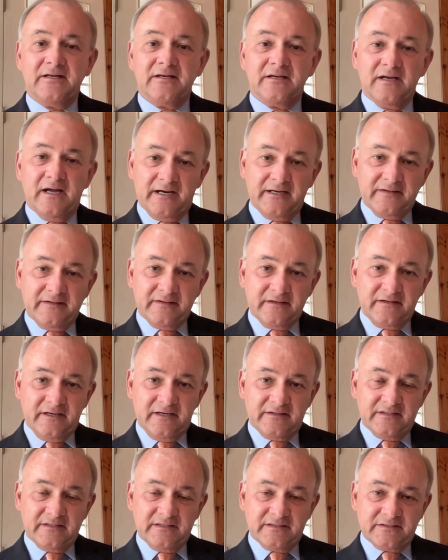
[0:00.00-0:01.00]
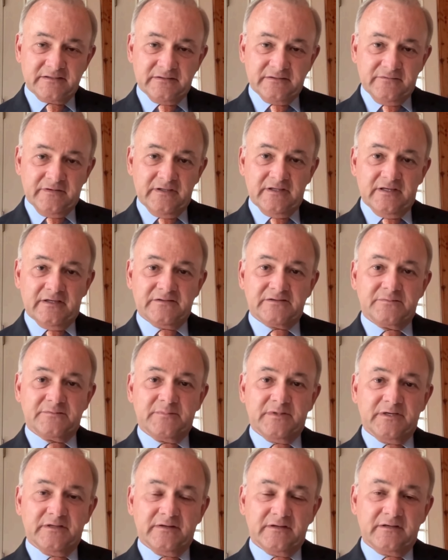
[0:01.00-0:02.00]
not in the context of this,
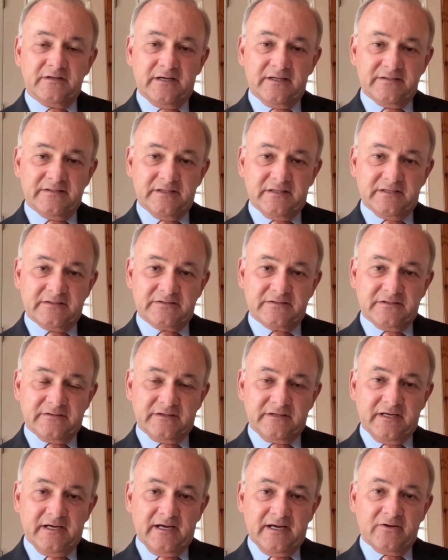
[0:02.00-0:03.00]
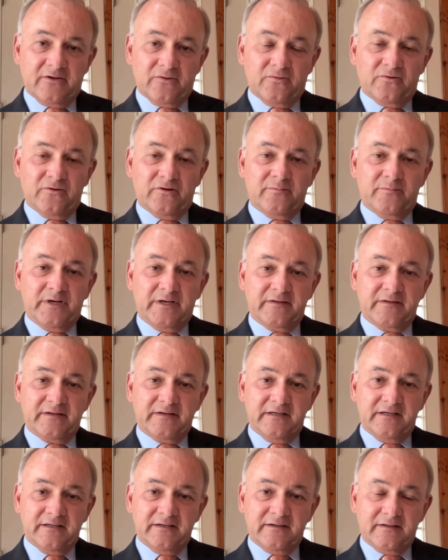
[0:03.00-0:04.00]
but in the context of the gag order. But at
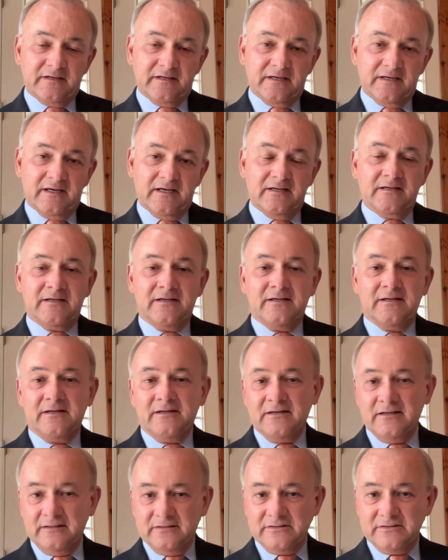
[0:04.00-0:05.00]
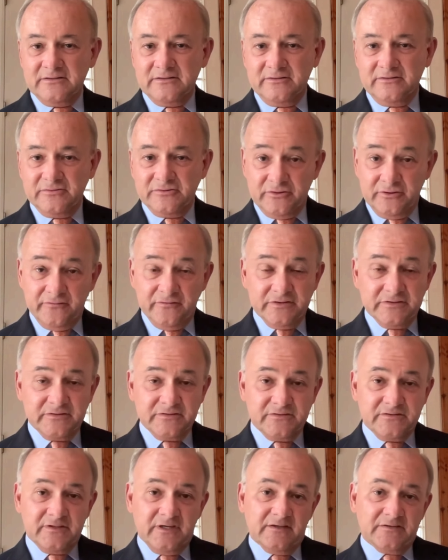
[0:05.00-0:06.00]
the end of the day, and the Secret
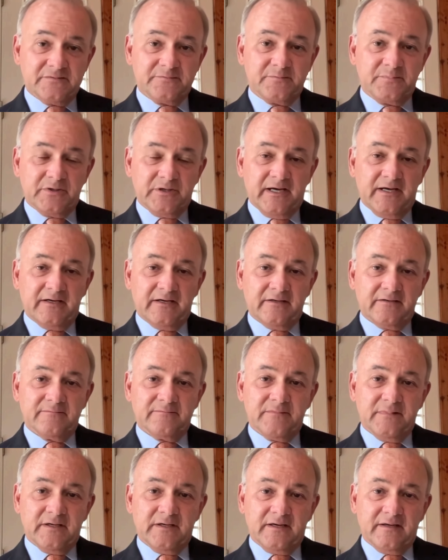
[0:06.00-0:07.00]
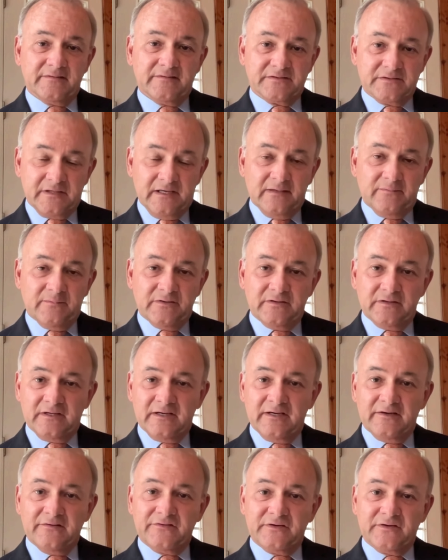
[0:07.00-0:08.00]
Service has put out a, a statement
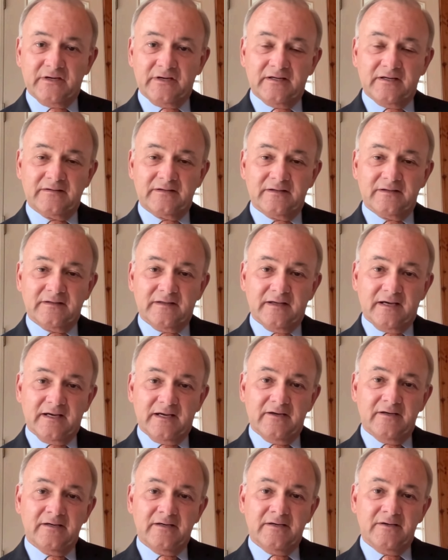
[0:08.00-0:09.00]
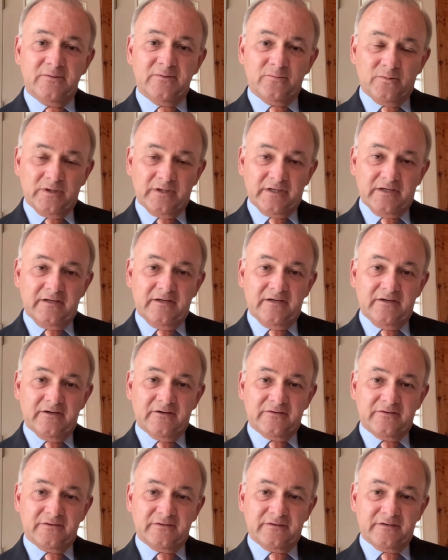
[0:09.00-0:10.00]
today saying that they will
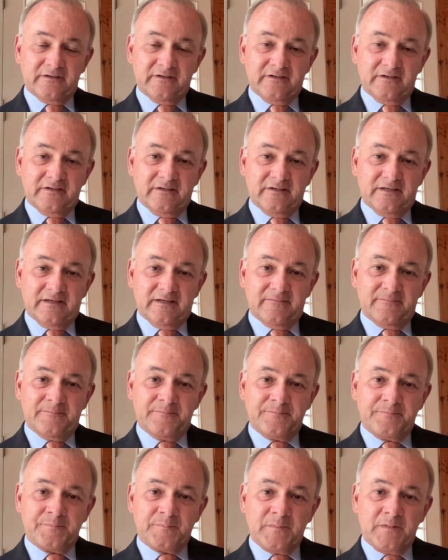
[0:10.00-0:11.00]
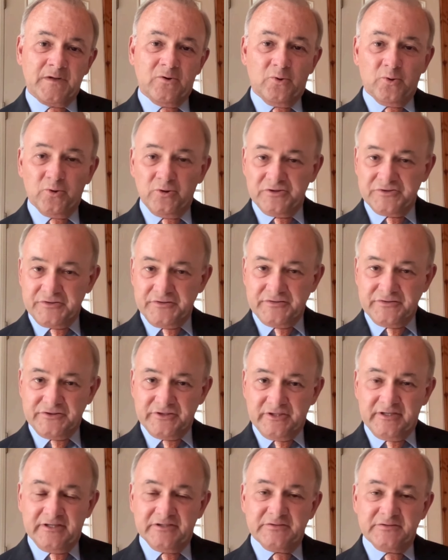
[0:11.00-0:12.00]
adhere to the uh, orders of the
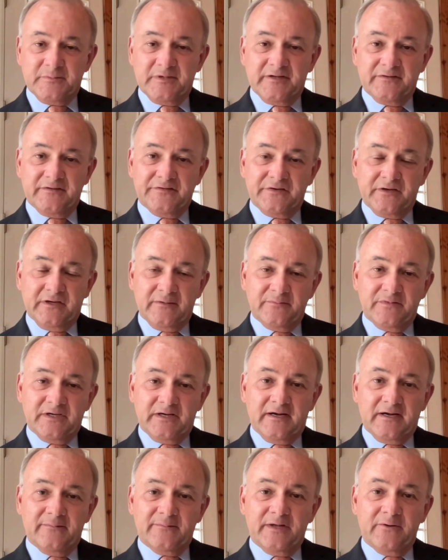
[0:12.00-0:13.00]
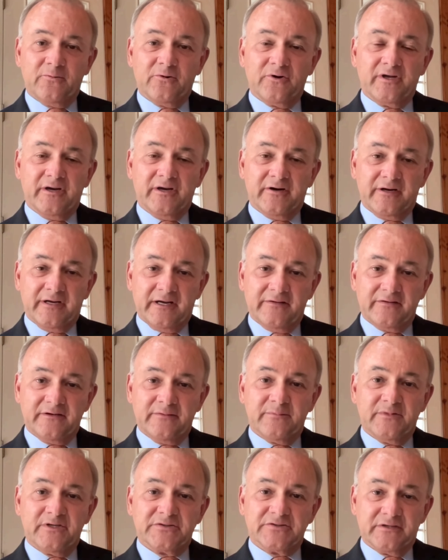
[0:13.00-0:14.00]
judge, but at the same time, they will carry out their
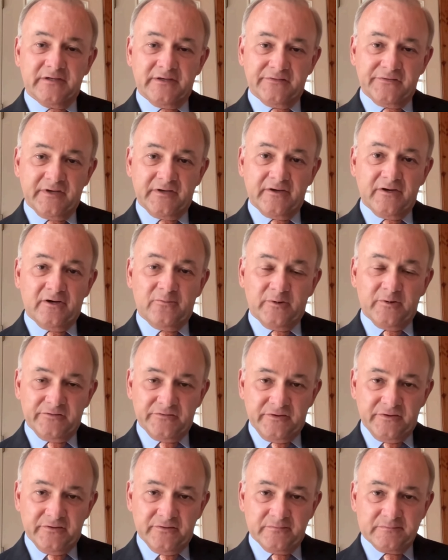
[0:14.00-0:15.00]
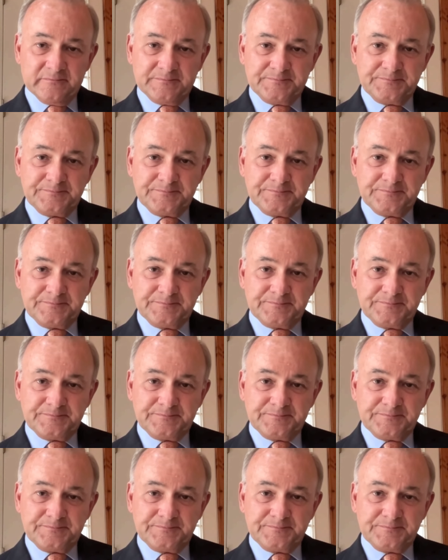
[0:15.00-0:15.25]
mission as they always do.